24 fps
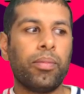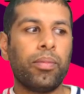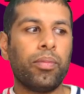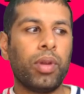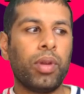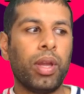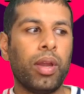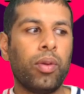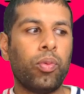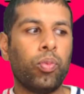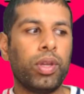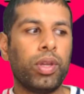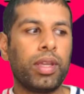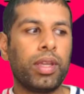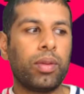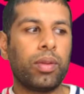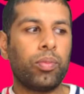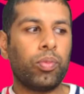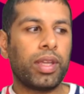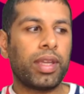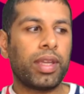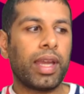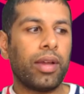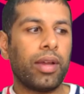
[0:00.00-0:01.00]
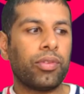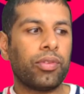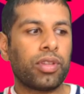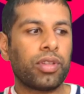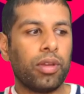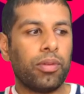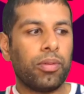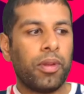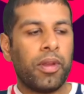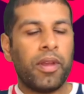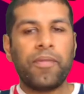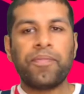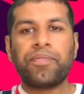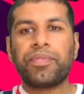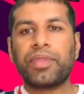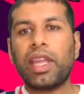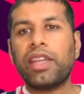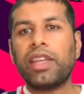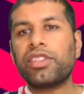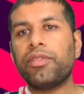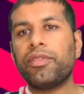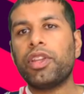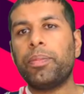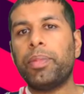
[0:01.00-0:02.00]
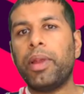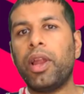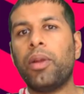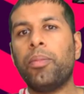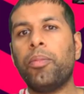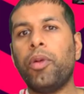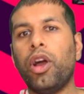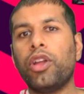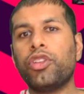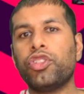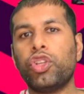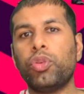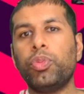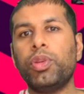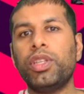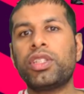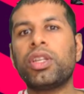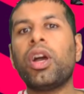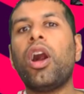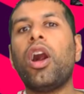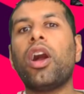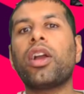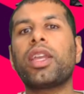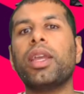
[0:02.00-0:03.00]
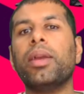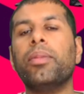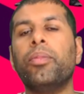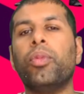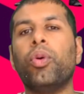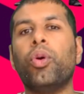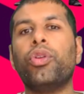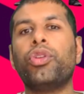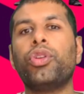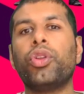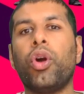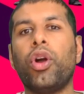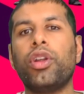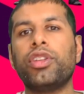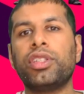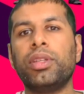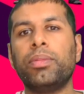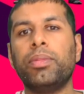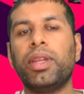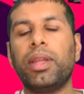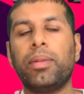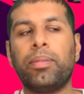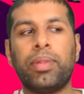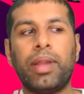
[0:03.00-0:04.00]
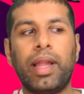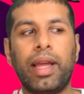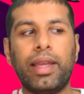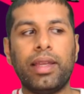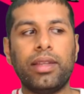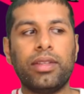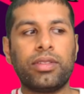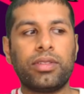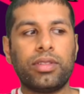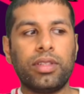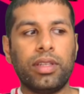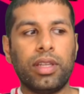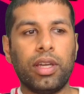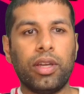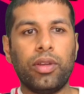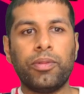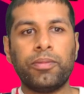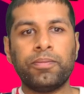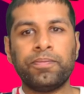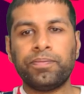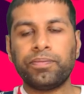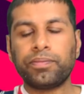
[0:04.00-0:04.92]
uh, week in, week out. So there's something to bear in mind. Do we target more ninety minute players? You know,